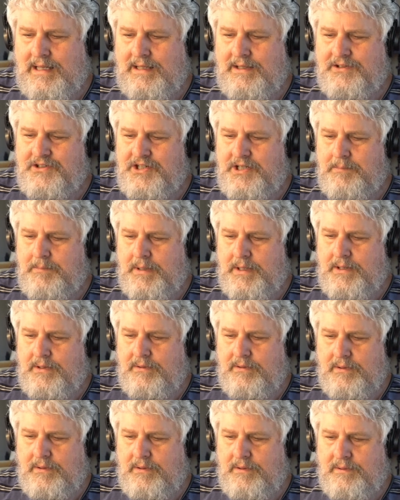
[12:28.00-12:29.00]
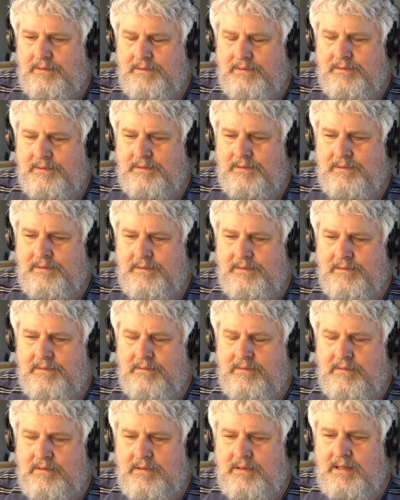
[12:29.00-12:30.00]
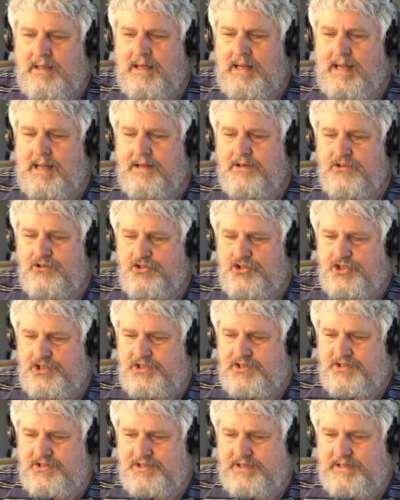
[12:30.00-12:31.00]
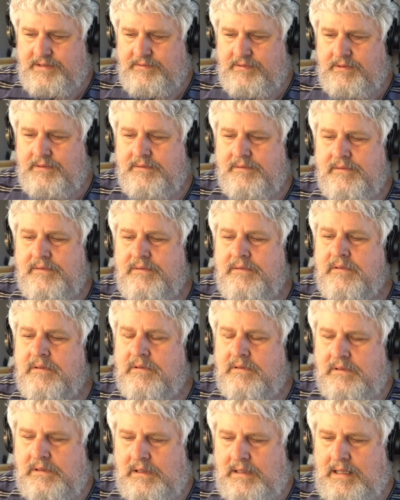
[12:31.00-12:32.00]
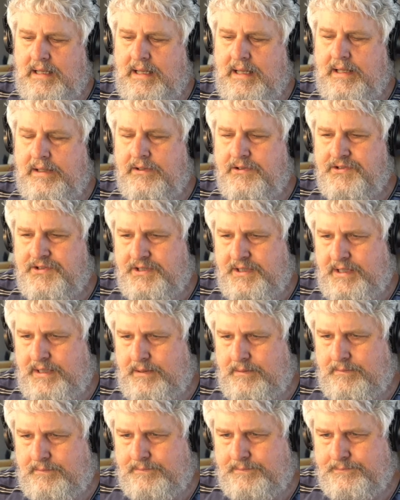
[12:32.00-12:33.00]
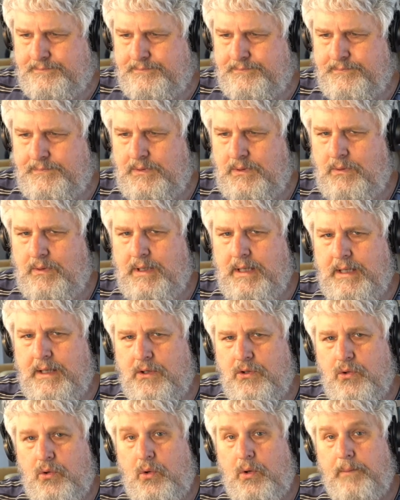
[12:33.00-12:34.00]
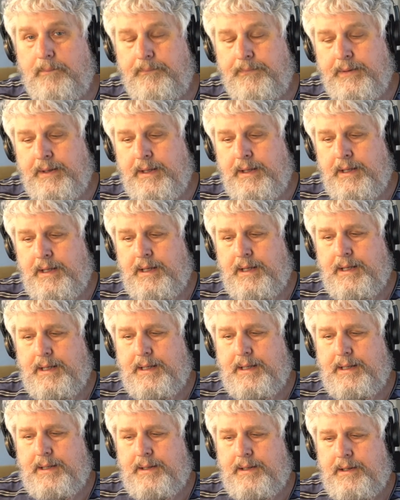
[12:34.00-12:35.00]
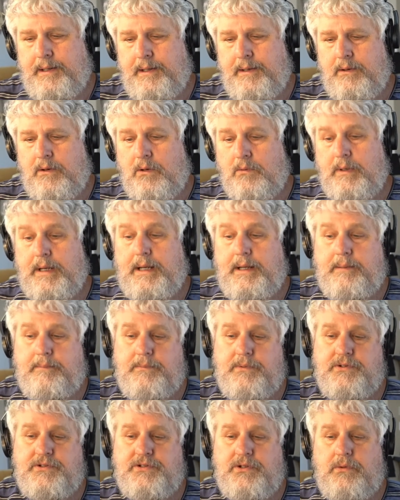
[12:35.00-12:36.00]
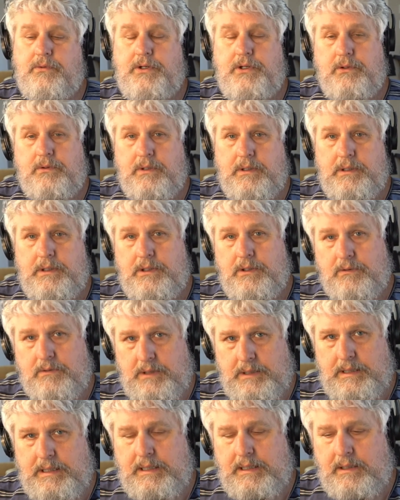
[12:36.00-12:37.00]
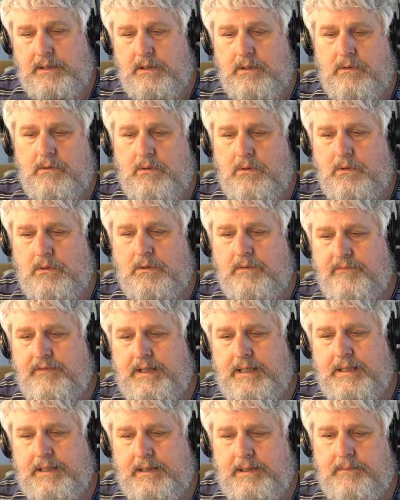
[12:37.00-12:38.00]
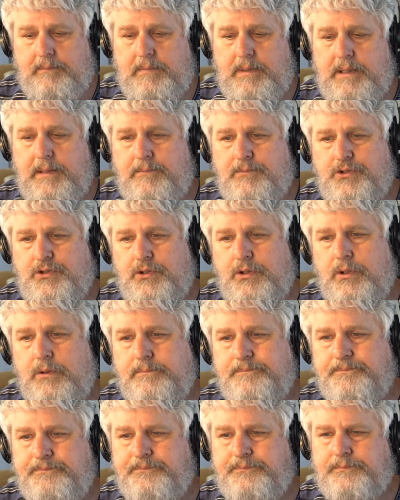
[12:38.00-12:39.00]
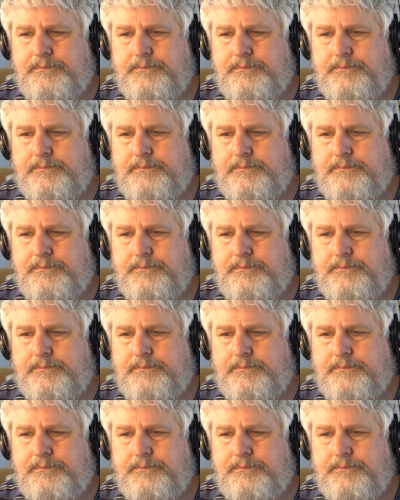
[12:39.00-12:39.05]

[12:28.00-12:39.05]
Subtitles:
and D minor, and G7, and C. Okay, cool. All right, so you can hear all of that, I'm sure.